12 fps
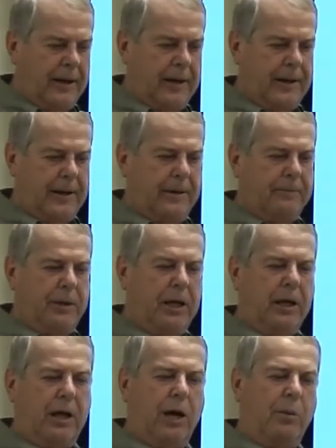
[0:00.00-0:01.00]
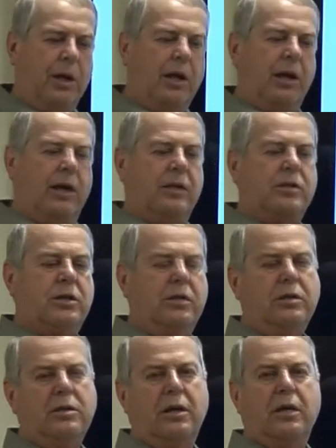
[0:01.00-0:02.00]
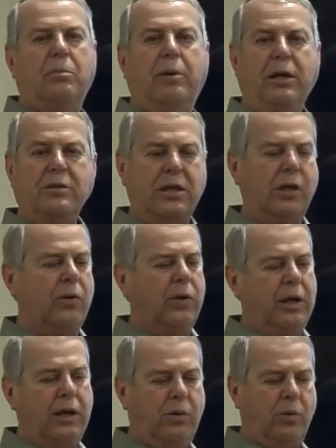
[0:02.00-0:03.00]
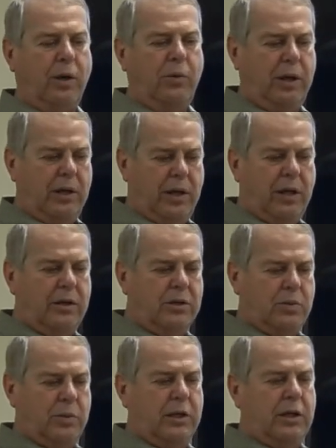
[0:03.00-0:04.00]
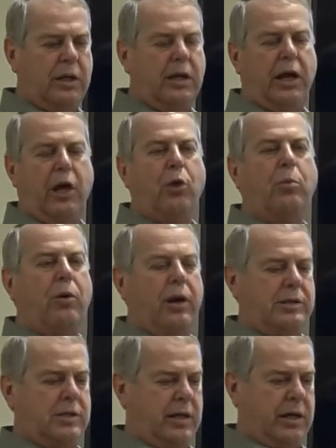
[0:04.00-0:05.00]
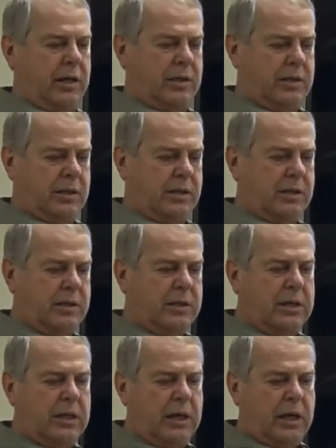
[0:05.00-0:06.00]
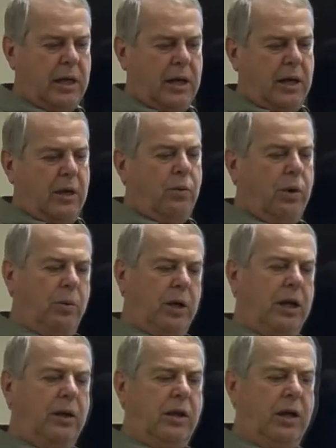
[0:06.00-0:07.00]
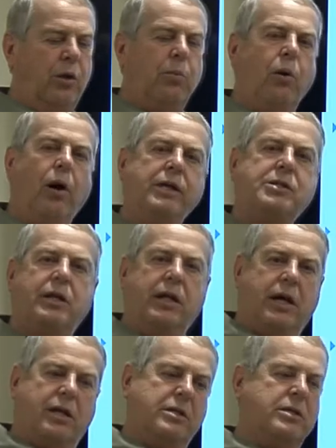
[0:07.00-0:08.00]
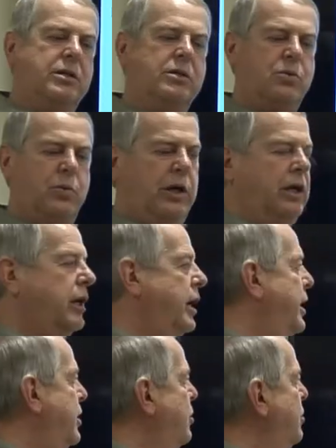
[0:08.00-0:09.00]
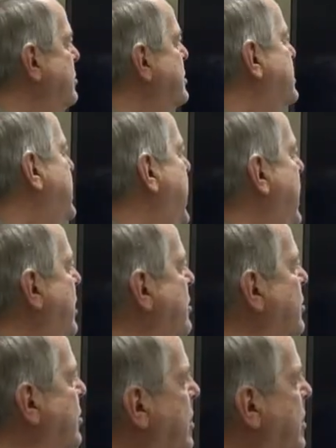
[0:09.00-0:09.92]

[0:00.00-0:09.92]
economic analysis. Basically, what we did is we did an enterprise analysis. When we did the enterprise analysis, we used annual